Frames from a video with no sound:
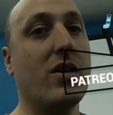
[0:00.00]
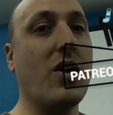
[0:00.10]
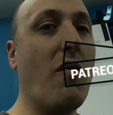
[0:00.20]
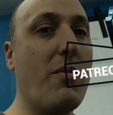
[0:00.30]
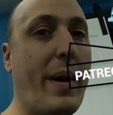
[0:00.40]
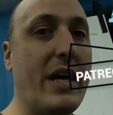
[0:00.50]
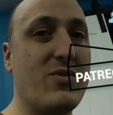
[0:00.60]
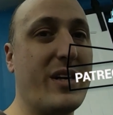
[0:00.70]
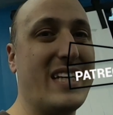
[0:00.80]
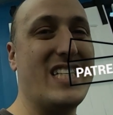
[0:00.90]
Go over to
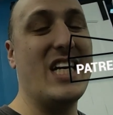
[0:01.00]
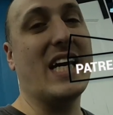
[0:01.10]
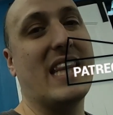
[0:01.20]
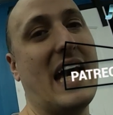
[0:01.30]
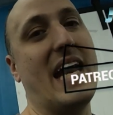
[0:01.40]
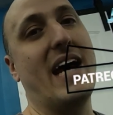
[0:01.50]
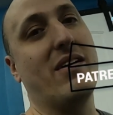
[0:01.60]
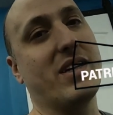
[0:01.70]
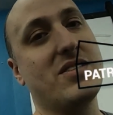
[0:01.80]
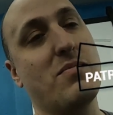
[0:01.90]
Patreon, check that
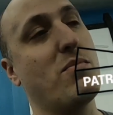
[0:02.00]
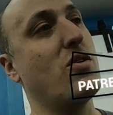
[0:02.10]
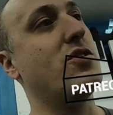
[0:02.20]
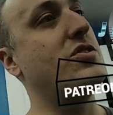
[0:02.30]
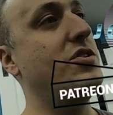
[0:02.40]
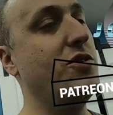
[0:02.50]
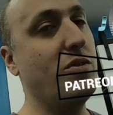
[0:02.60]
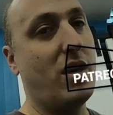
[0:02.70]
out, get some merch too.